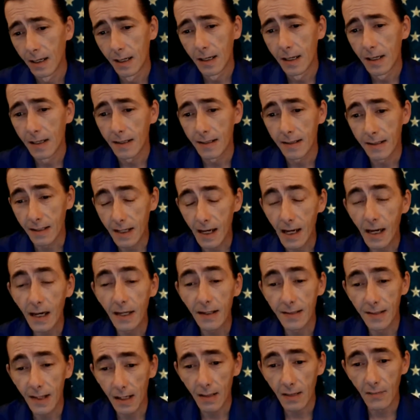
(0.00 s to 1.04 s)
the guy
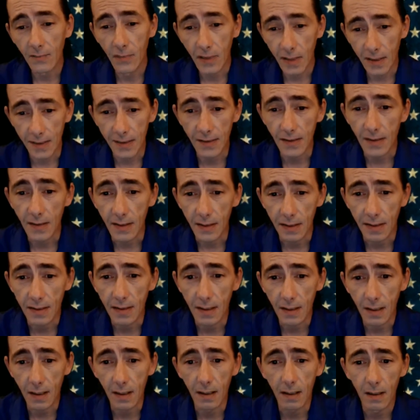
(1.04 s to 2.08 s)
is obviously
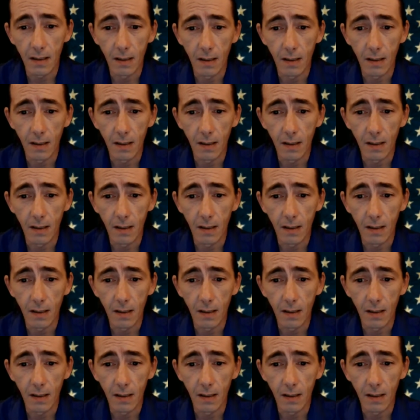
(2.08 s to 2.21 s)
sick.